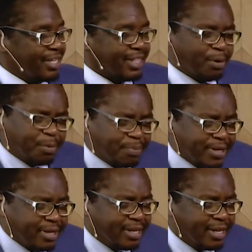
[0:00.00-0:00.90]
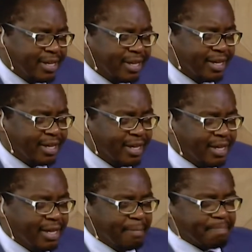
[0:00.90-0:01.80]
That would be
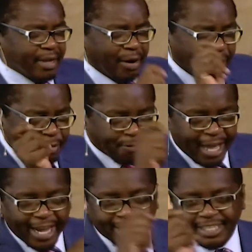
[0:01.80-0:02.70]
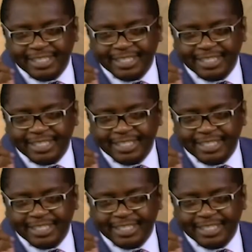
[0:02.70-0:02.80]
a red flag.